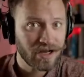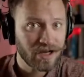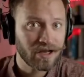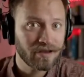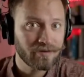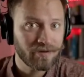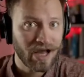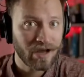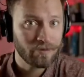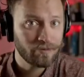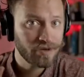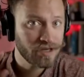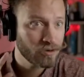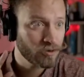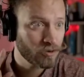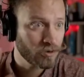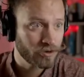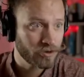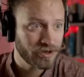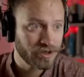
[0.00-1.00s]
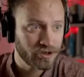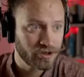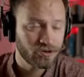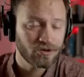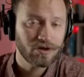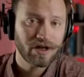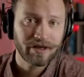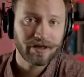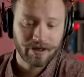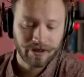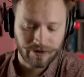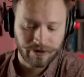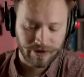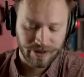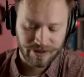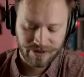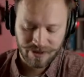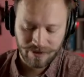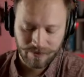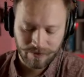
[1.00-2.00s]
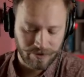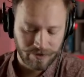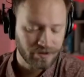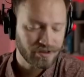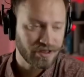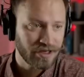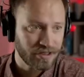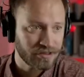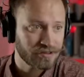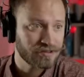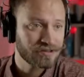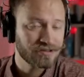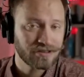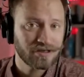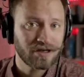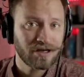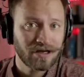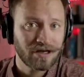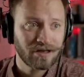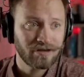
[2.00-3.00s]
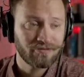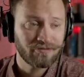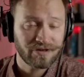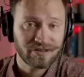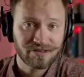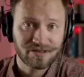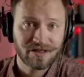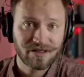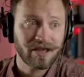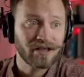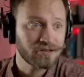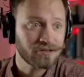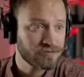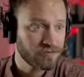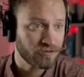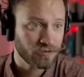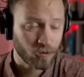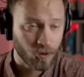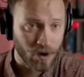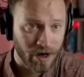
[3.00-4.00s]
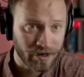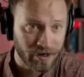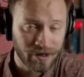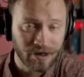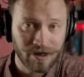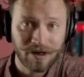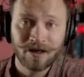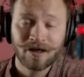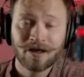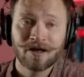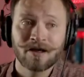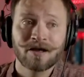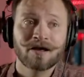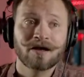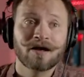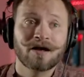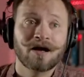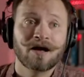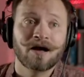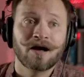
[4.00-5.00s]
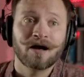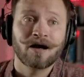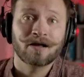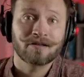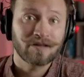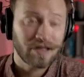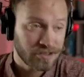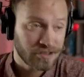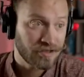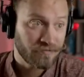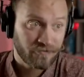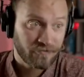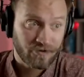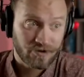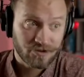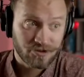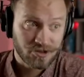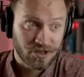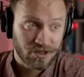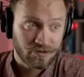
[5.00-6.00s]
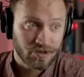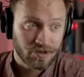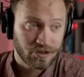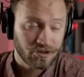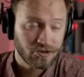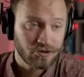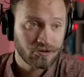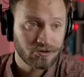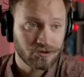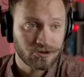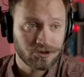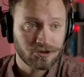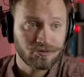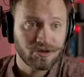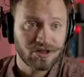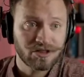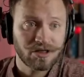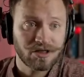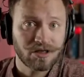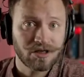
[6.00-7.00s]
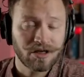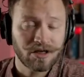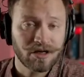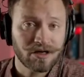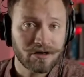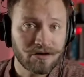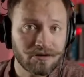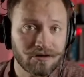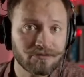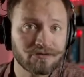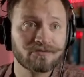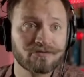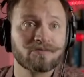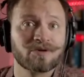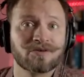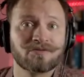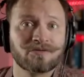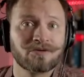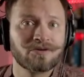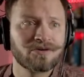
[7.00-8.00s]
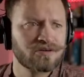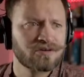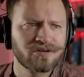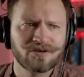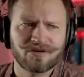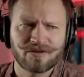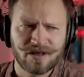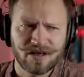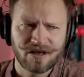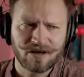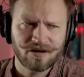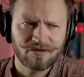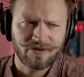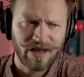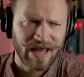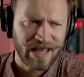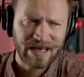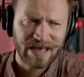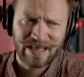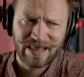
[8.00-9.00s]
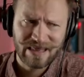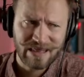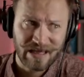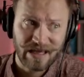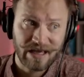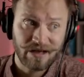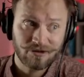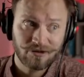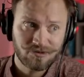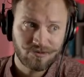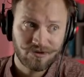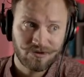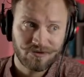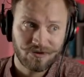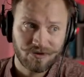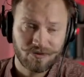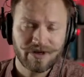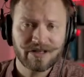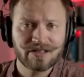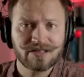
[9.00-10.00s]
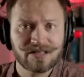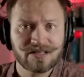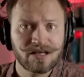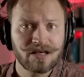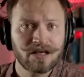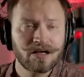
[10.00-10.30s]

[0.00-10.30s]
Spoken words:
I have been quoting you like crazy with that. If it scales for one, that's the first step that you should be taking care of before you think of anything else performance.